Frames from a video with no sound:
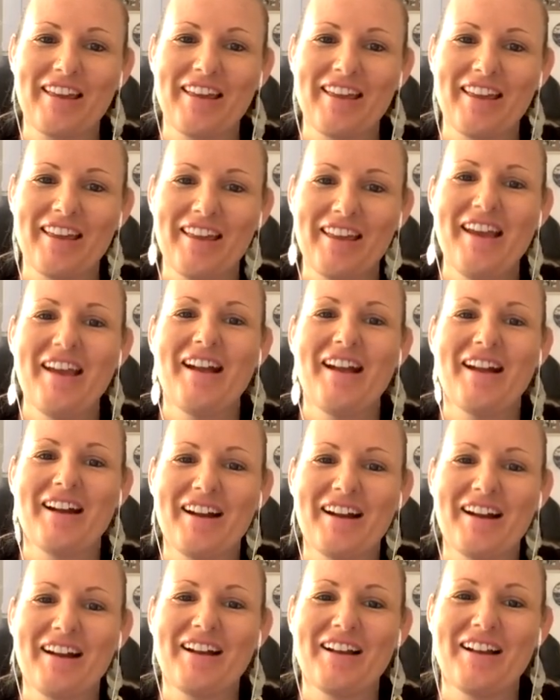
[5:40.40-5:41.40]

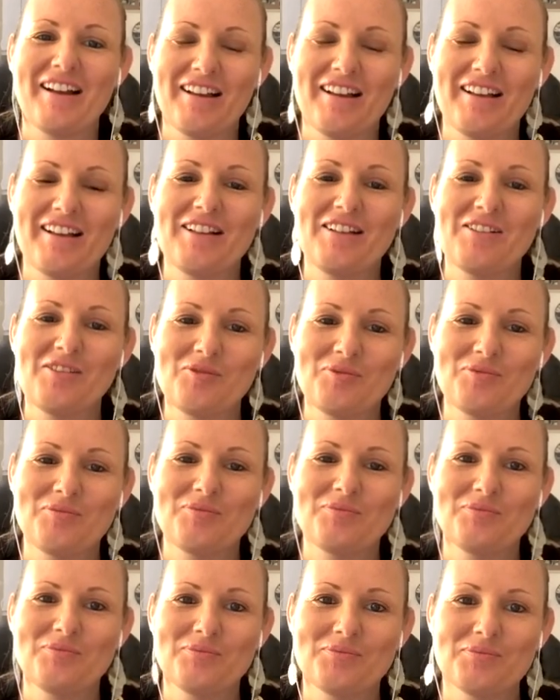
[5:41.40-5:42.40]

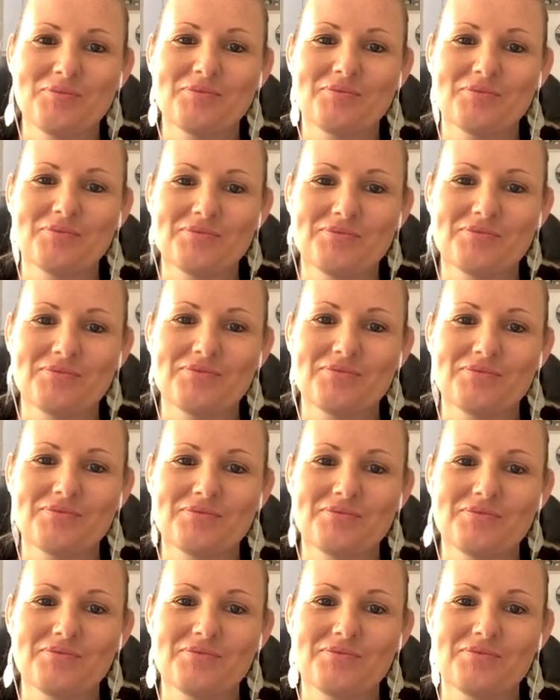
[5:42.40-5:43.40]

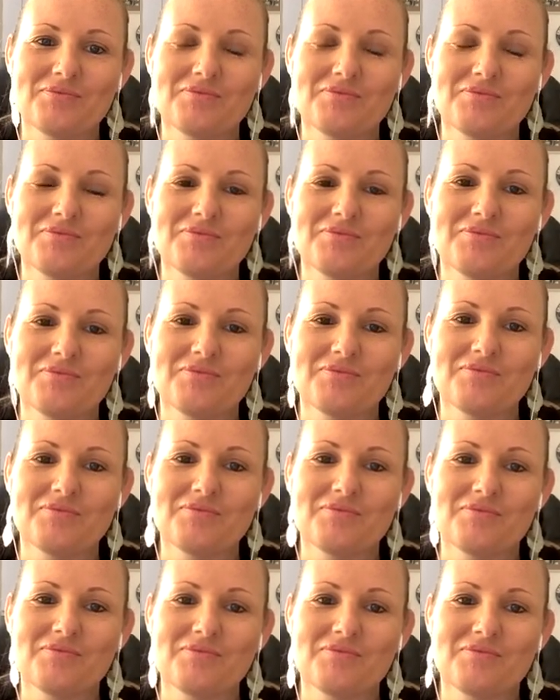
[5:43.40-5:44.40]

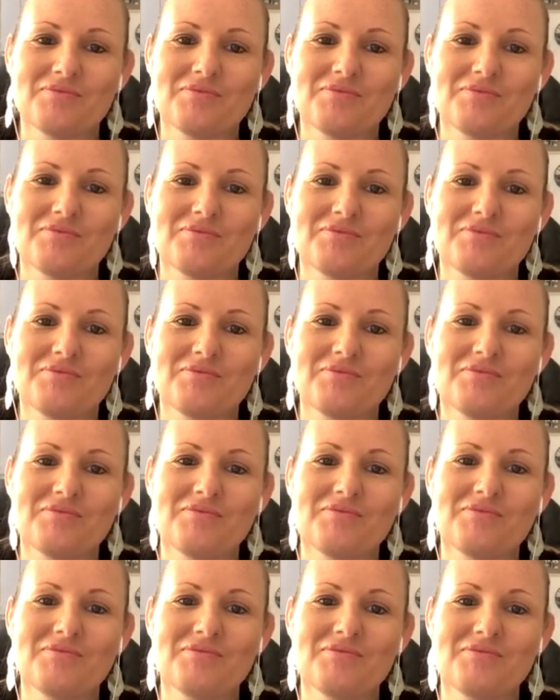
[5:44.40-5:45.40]

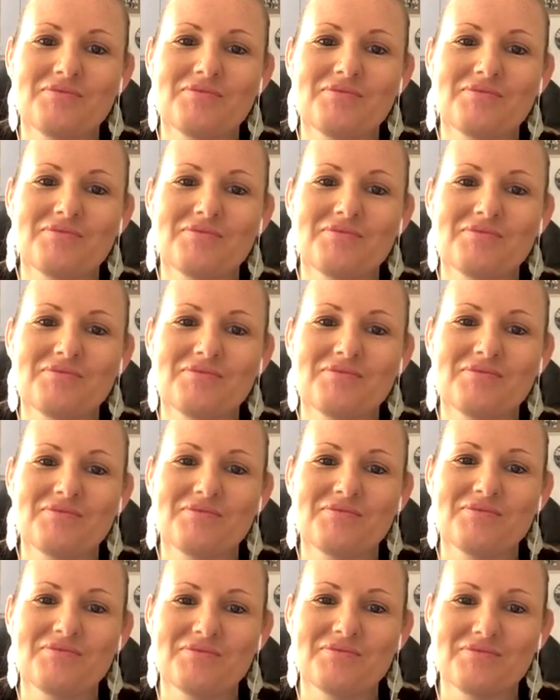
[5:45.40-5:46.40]

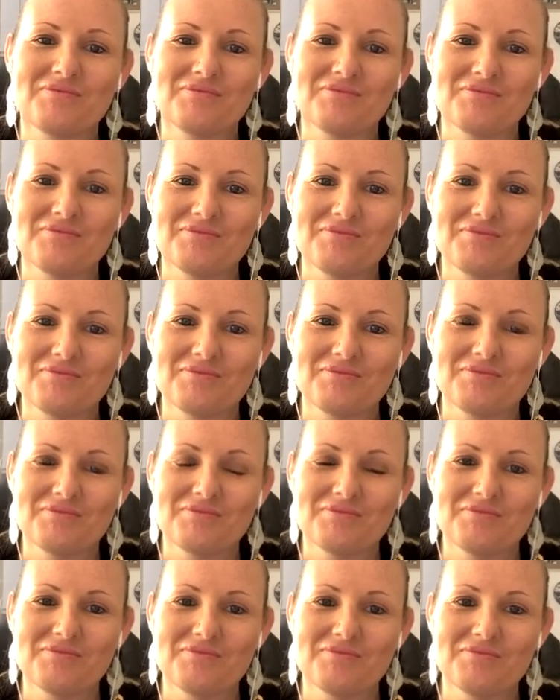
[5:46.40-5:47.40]

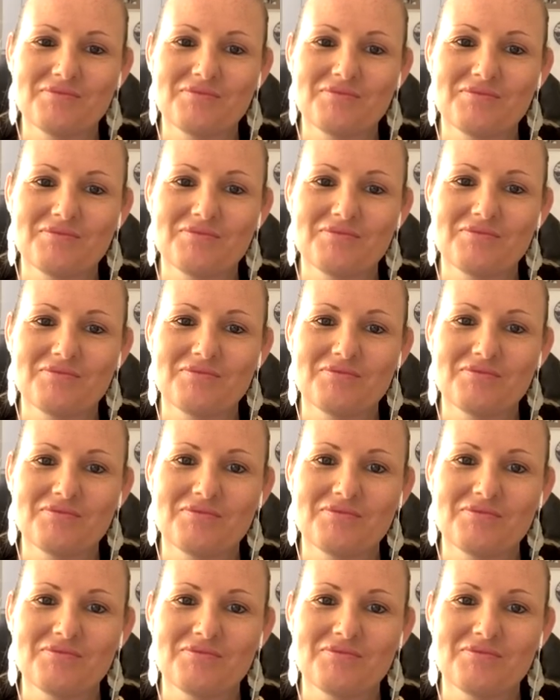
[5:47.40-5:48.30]
No words are spoken by the person on screen.